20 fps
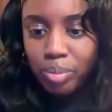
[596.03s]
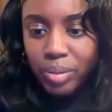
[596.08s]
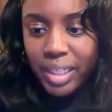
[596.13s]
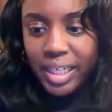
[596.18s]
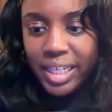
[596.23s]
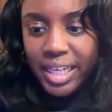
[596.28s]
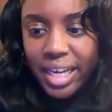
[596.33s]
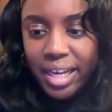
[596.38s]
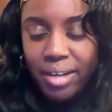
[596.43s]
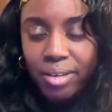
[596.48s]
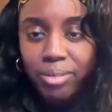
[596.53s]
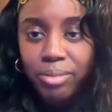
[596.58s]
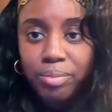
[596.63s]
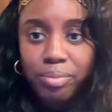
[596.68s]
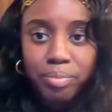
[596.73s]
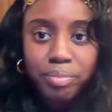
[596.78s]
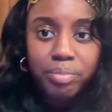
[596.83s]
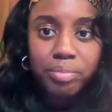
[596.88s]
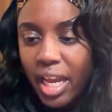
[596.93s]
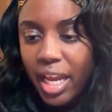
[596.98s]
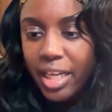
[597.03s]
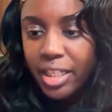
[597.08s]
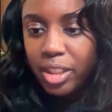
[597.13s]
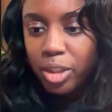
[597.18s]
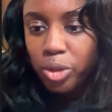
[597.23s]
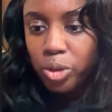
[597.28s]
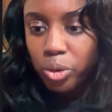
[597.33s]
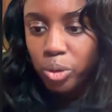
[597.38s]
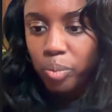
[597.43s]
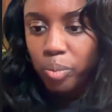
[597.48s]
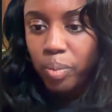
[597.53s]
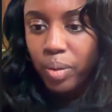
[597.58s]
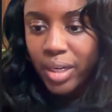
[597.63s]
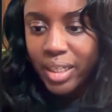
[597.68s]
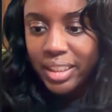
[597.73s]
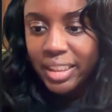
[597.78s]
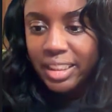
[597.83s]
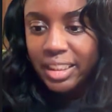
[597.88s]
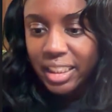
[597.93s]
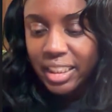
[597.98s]
play out. And the cool
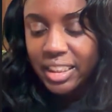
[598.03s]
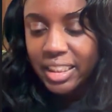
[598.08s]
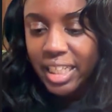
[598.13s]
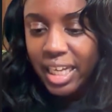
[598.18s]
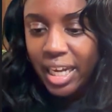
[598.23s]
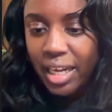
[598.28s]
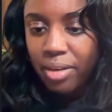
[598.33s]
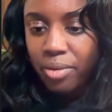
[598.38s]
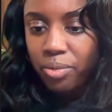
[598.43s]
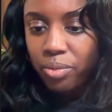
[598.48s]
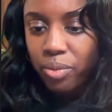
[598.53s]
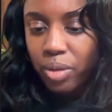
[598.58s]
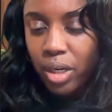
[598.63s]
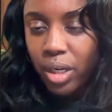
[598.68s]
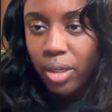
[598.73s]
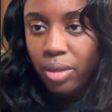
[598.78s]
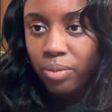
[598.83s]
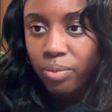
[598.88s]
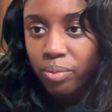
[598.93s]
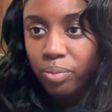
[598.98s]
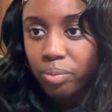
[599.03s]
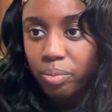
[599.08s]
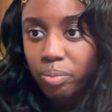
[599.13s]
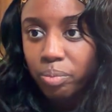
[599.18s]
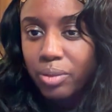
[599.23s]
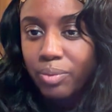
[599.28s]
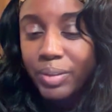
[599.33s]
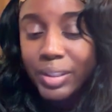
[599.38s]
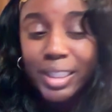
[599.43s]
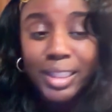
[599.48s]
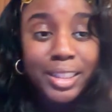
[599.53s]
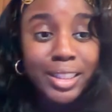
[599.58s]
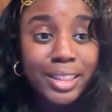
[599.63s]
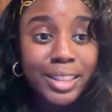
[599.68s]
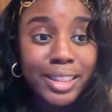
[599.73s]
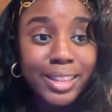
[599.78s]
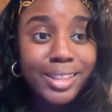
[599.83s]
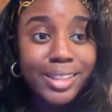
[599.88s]
part is that we get to see